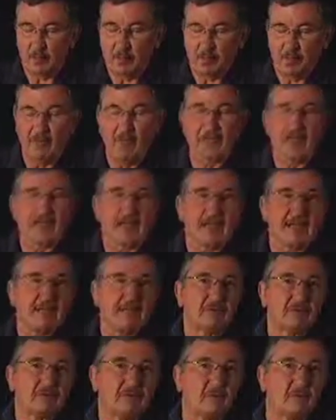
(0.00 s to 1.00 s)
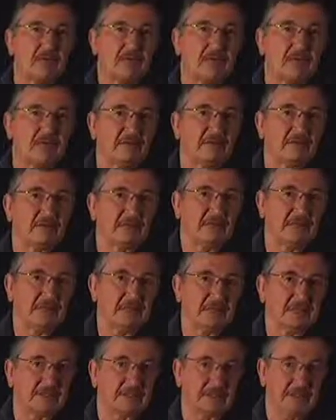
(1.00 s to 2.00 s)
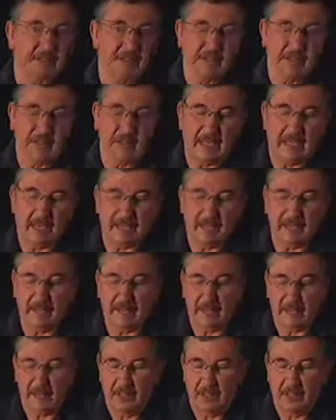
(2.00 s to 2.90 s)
most accurate way to test the pH.